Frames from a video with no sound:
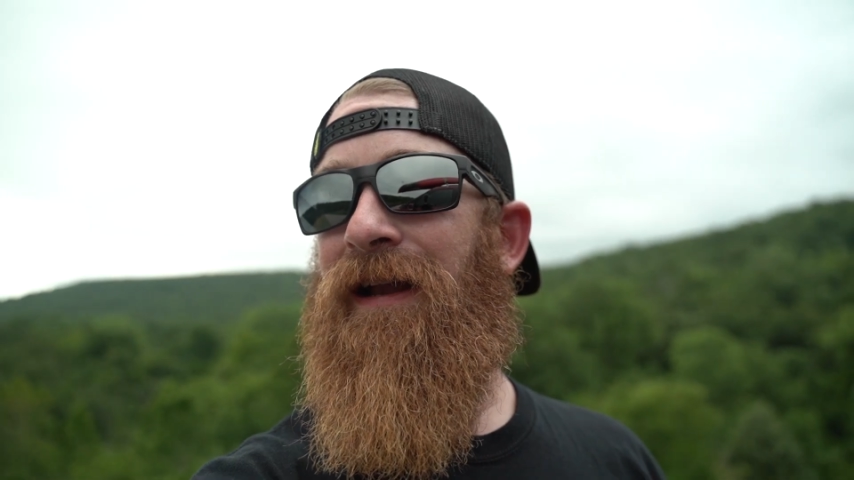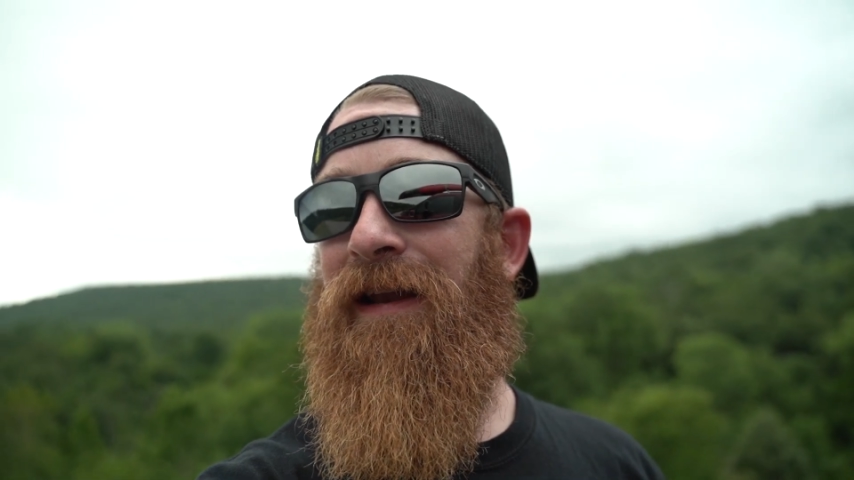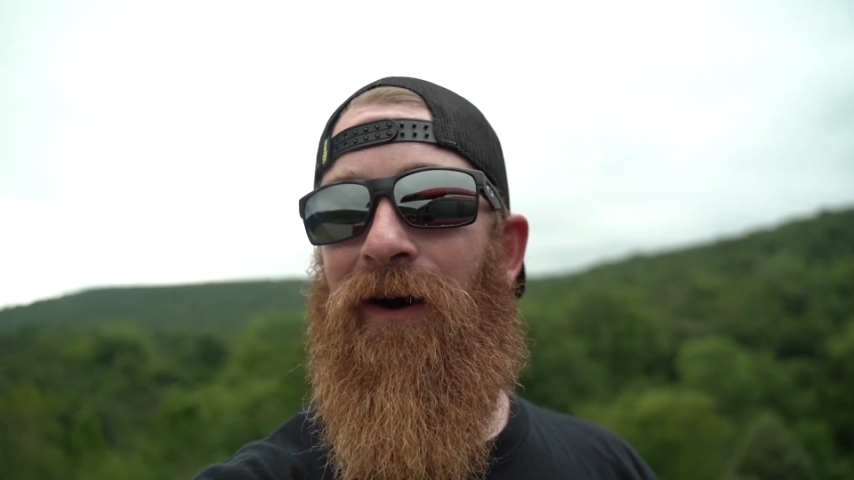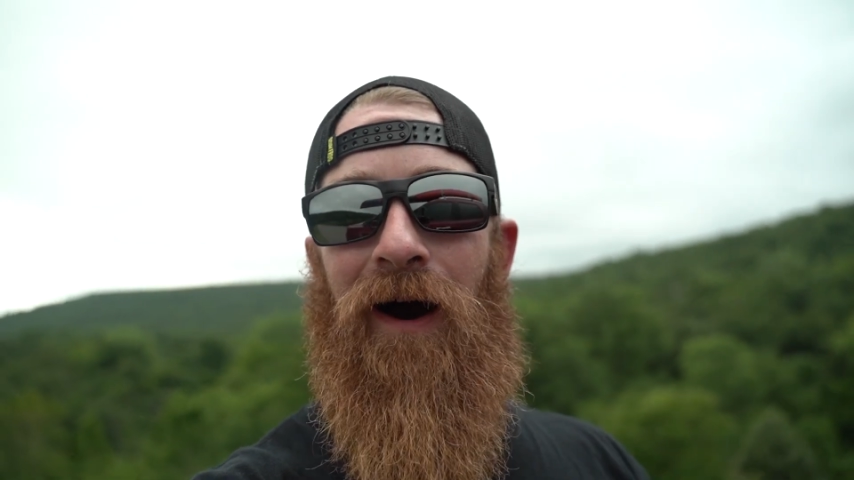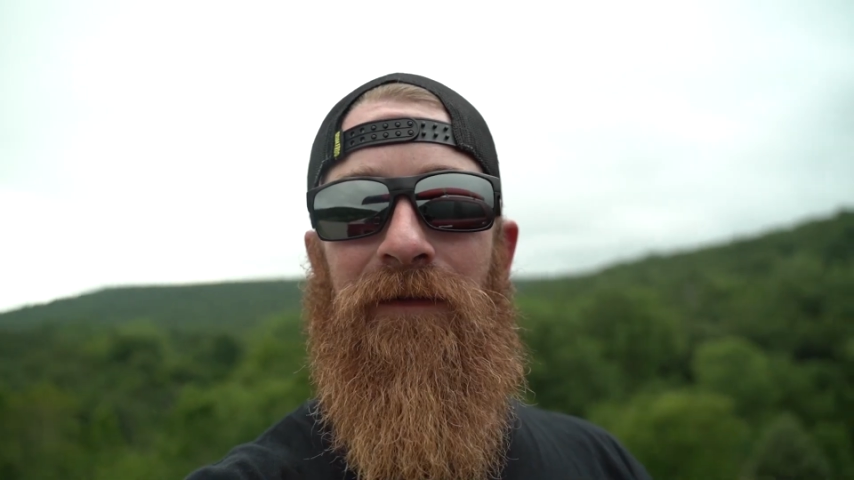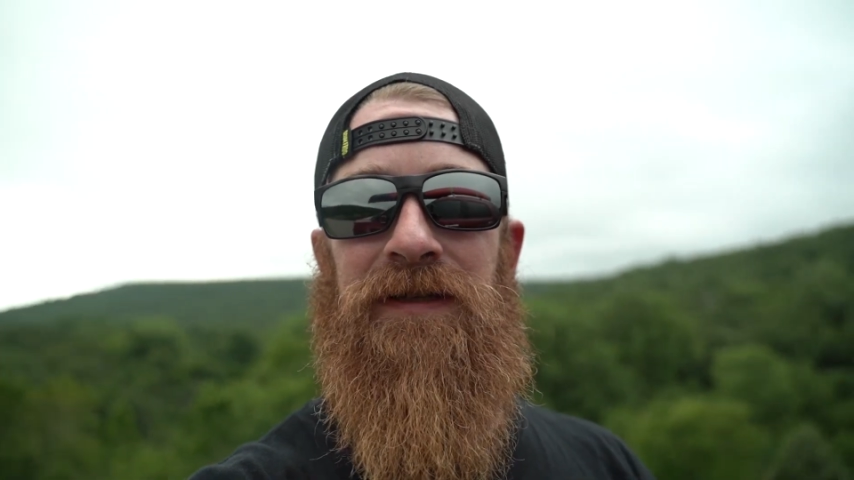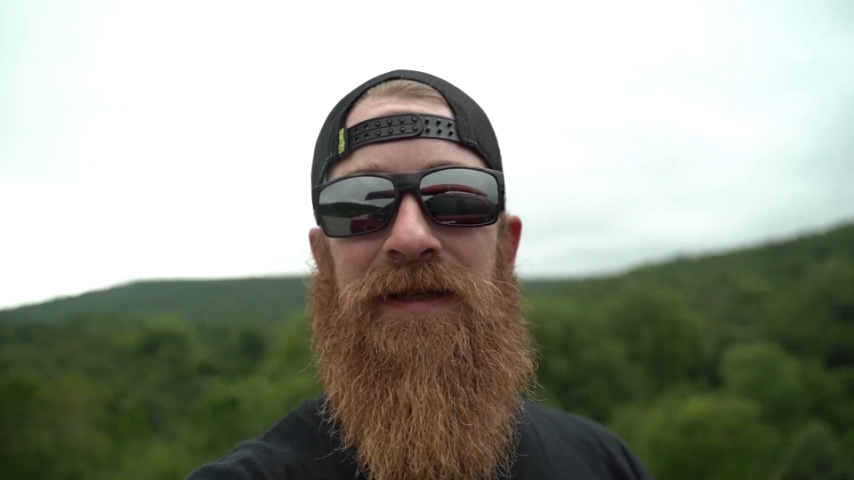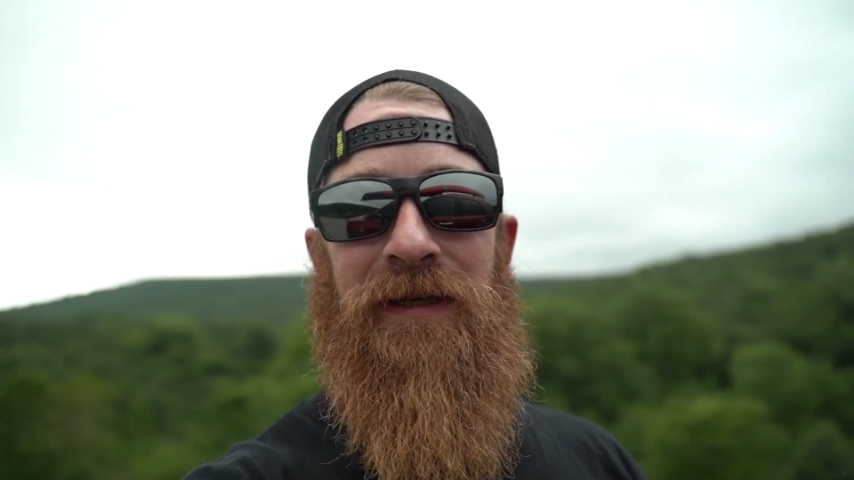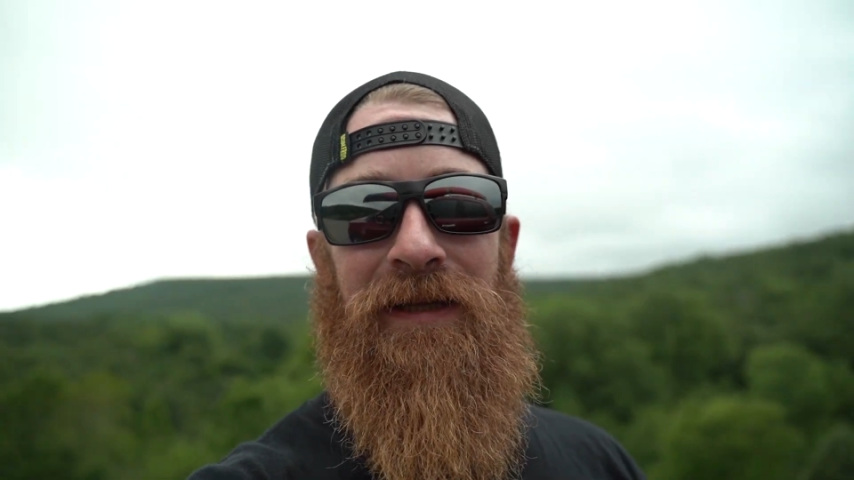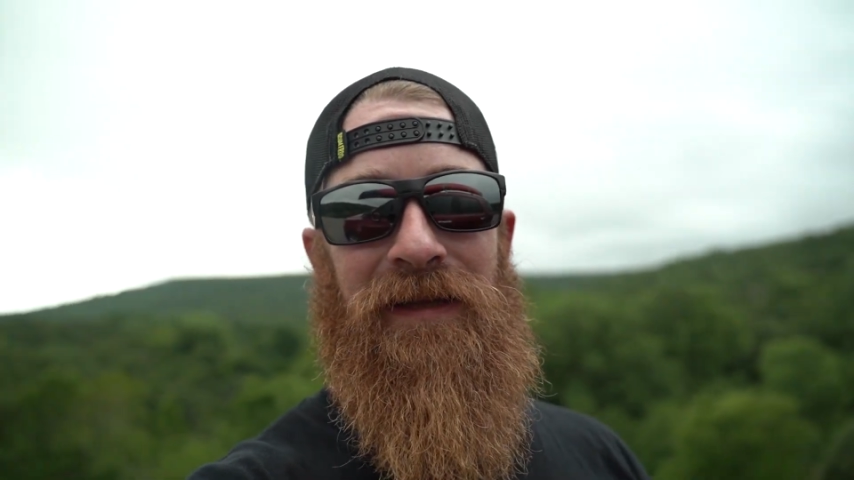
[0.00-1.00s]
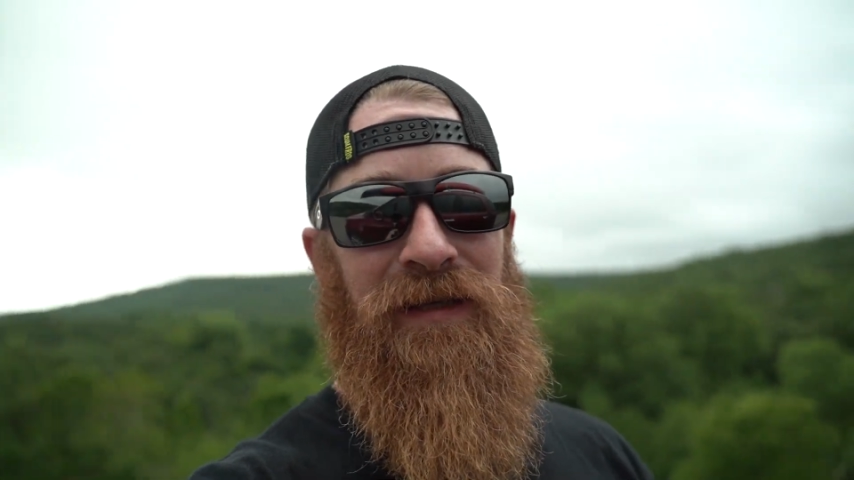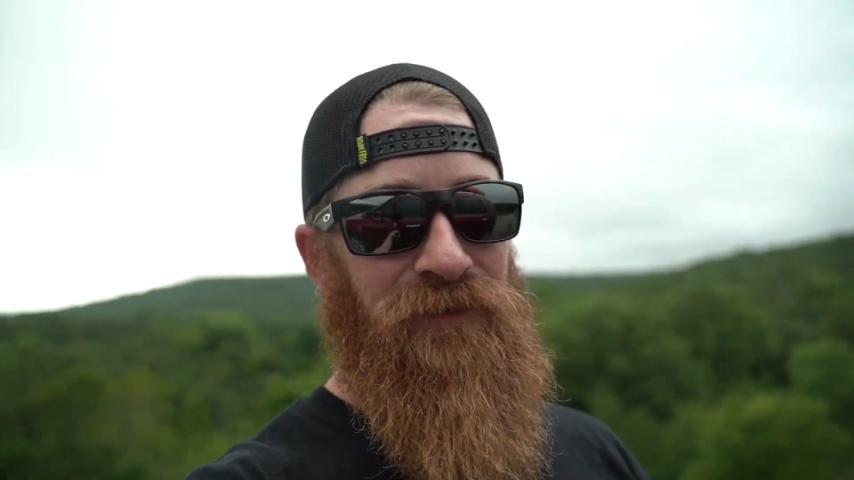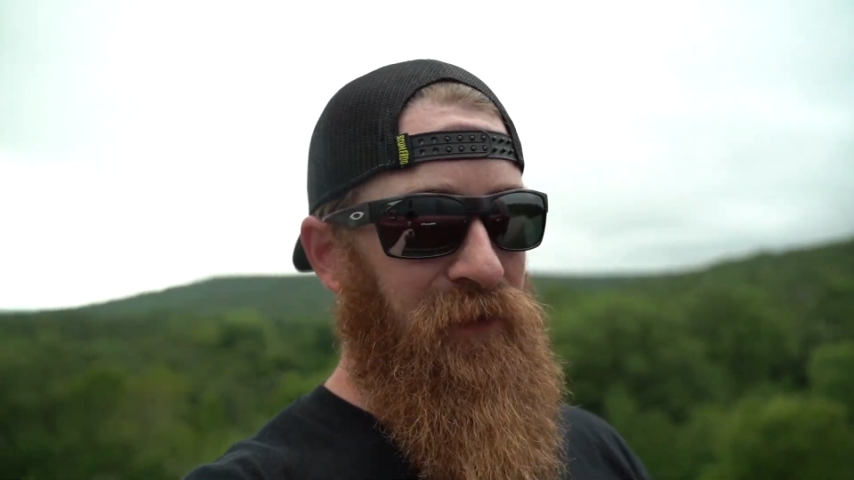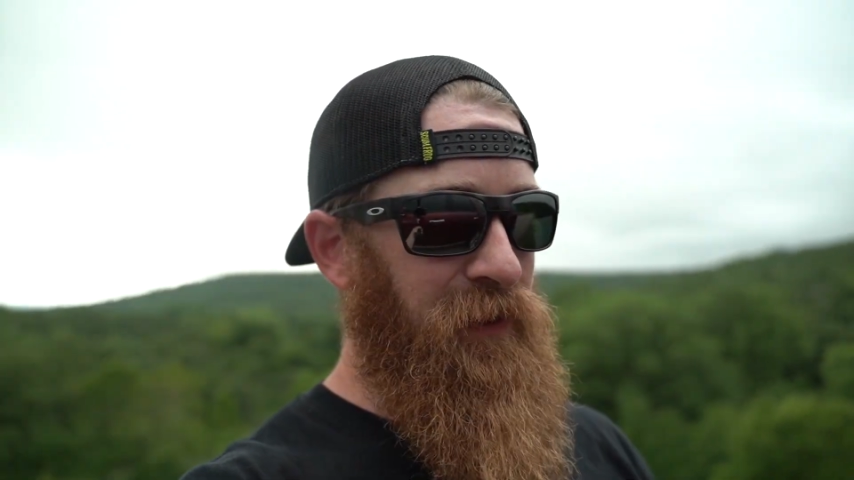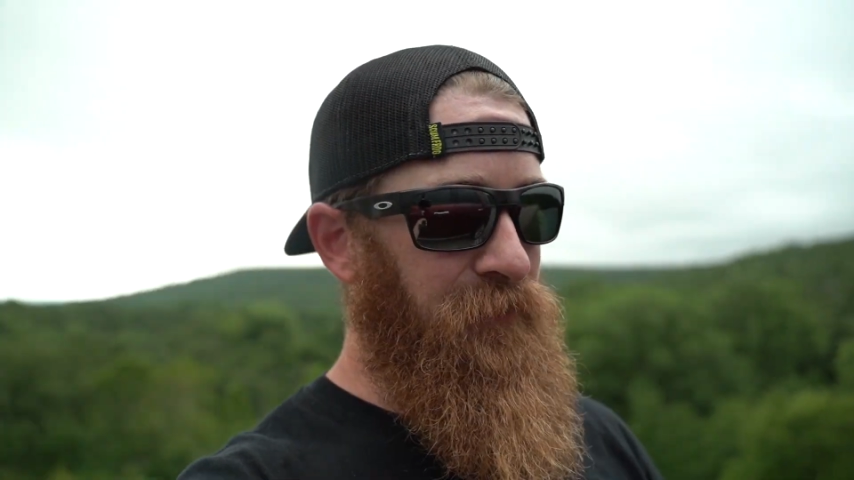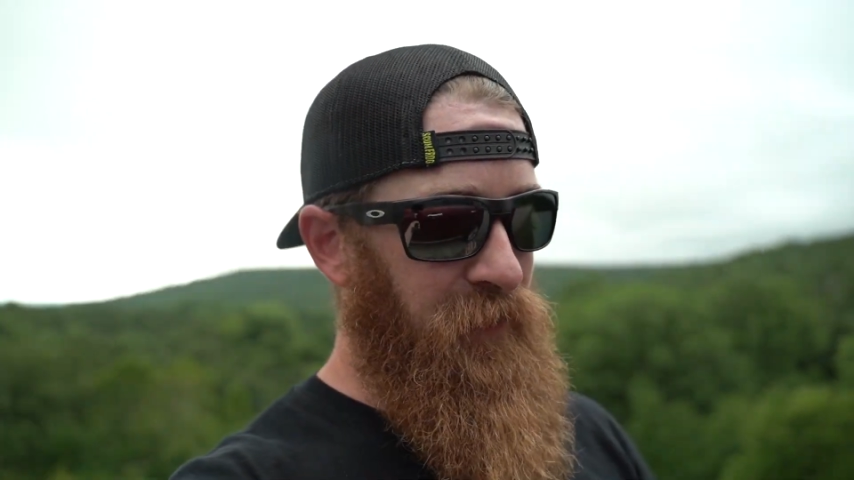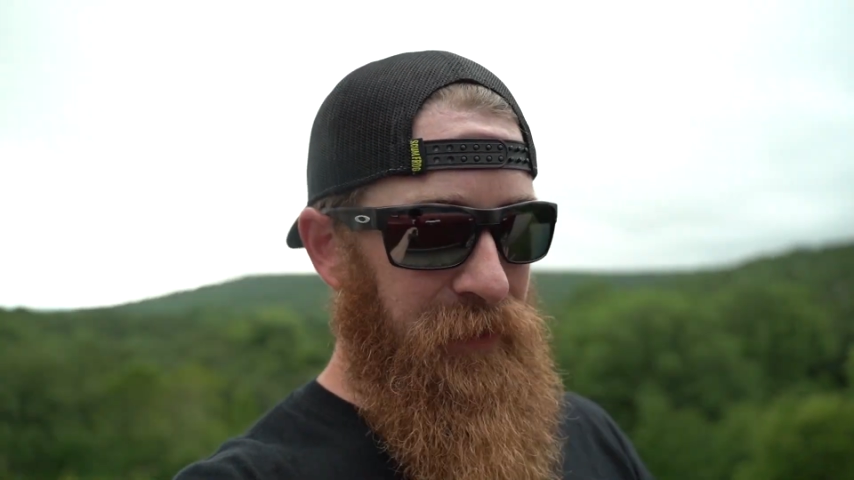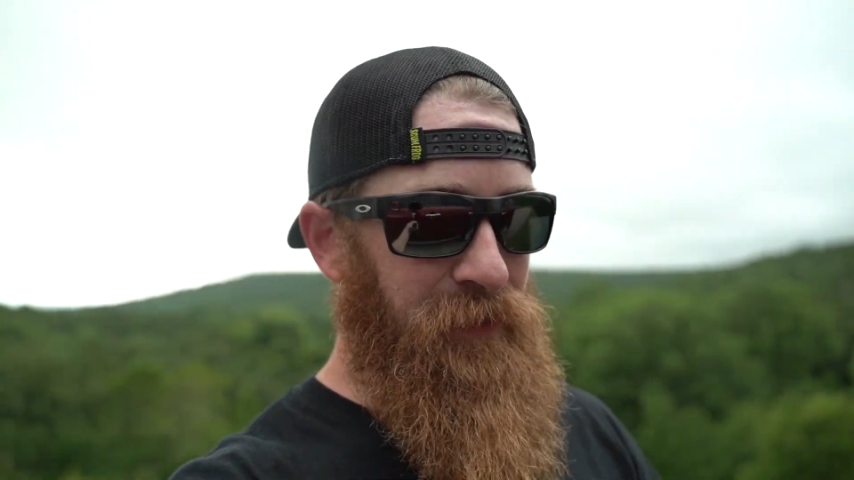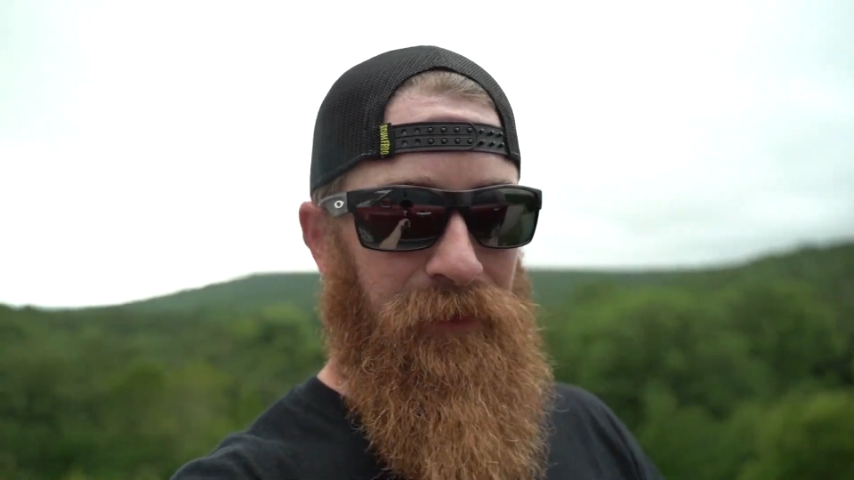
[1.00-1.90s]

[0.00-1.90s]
Now, obviously, this, this,